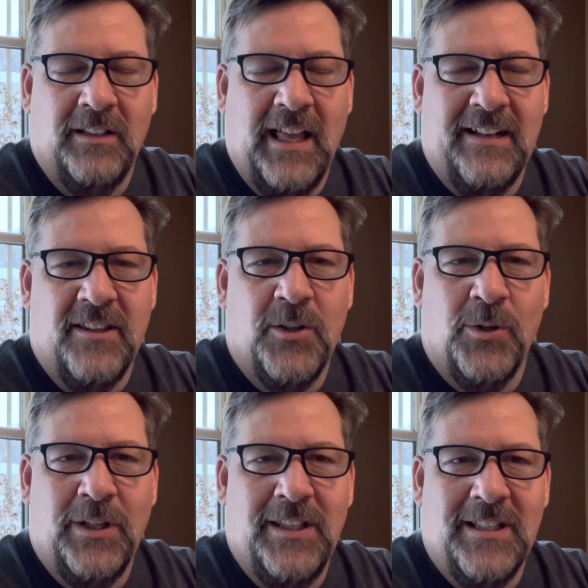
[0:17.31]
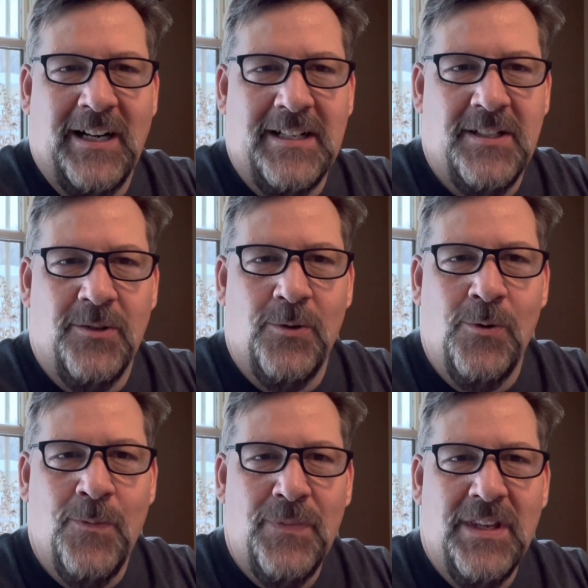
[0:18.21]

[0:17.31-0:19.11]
lot of the cooking that I do.